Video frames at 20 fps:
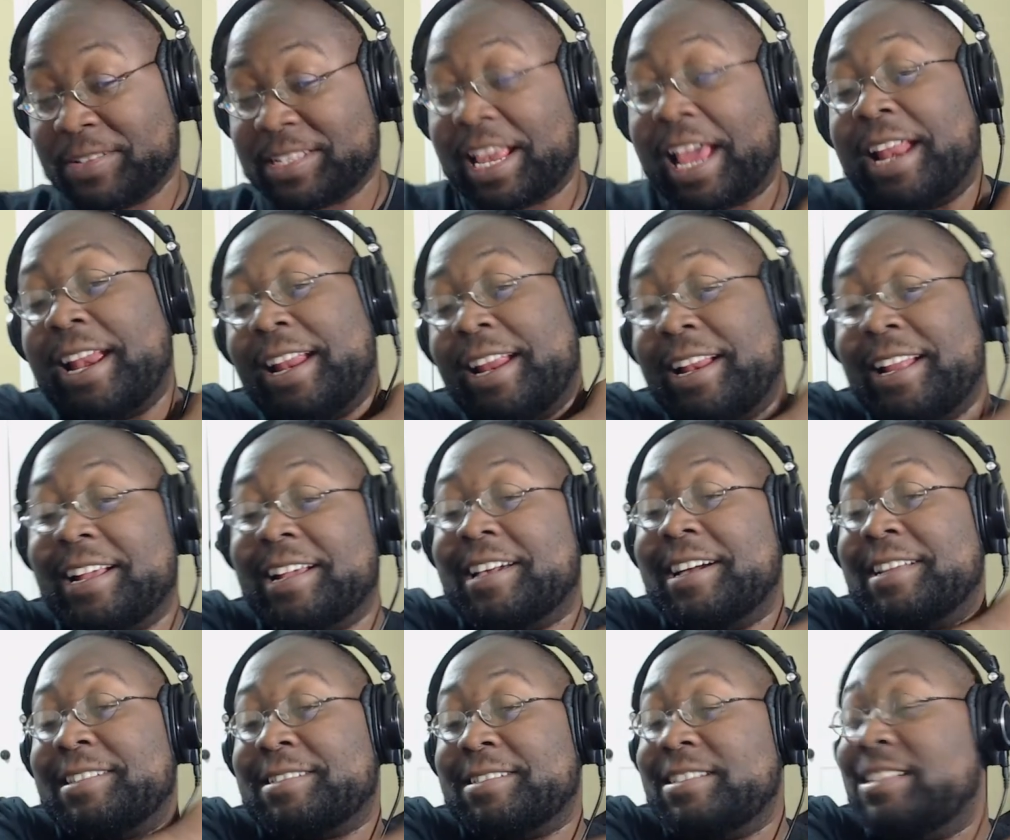is edited and
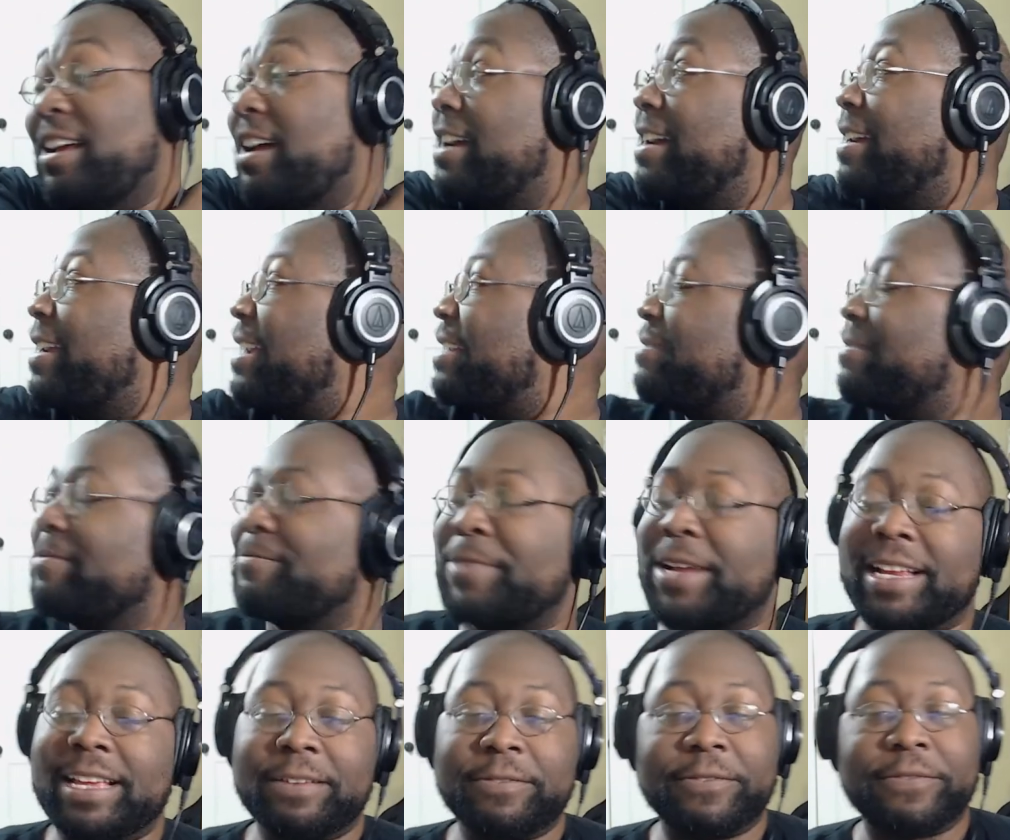cut. To, nah, ain't
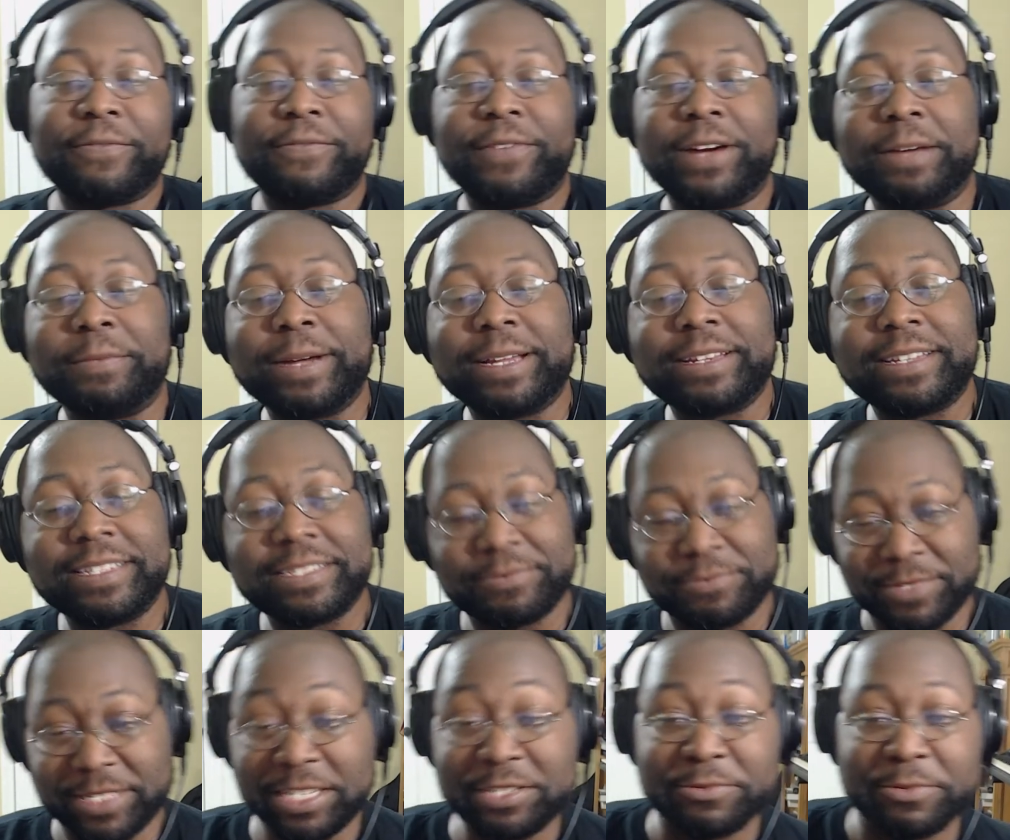nobody give a fuck about this
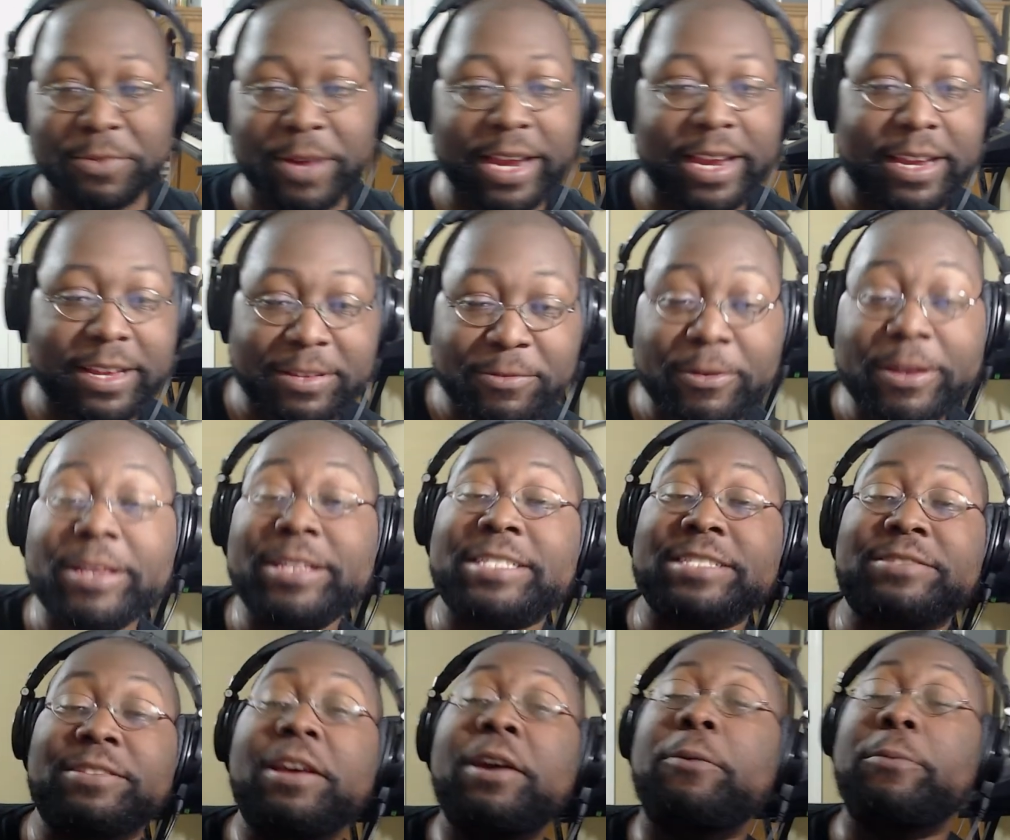one. This one right here, we
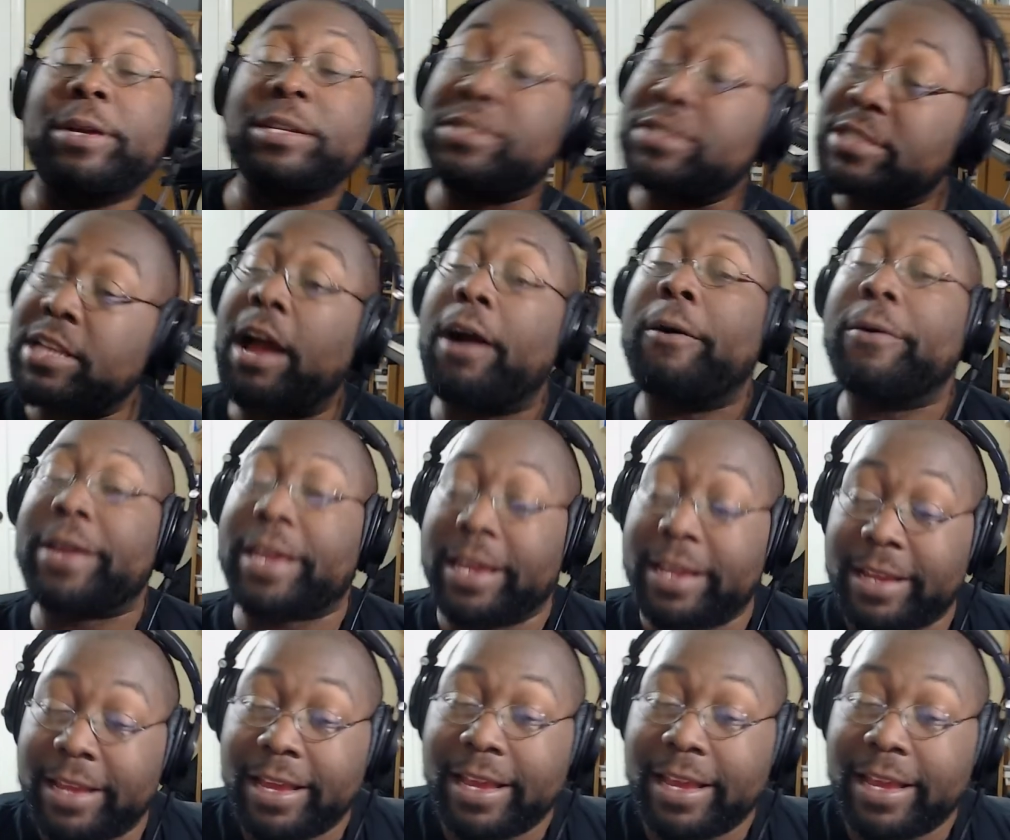just we just talking.